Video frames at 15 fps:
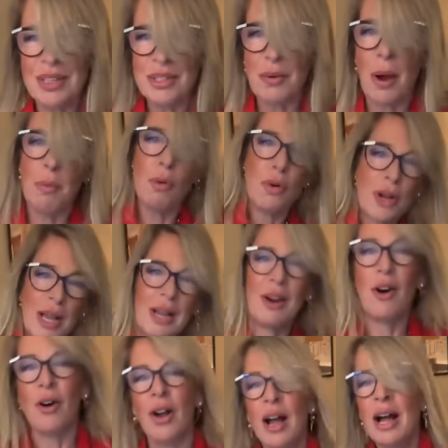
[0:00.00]
So I'm walking
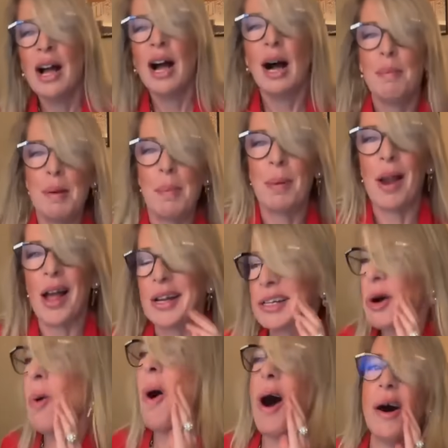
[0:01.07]
along and people are like,
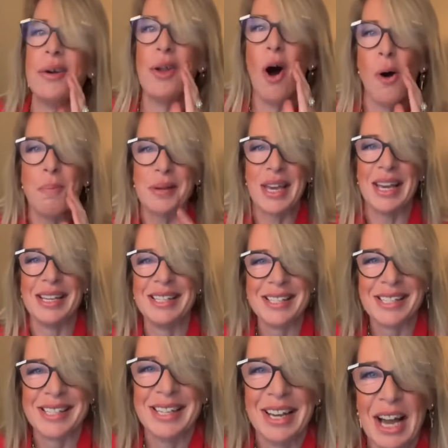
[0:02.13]
go on,
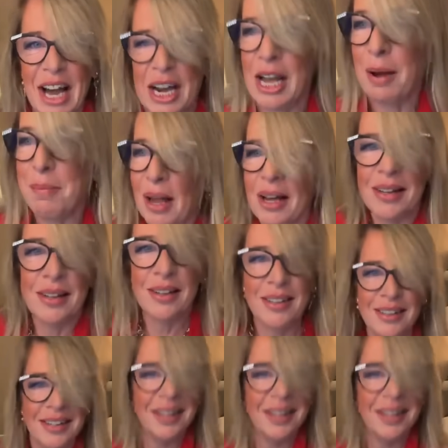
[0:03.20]
Hopkins. And I'm like,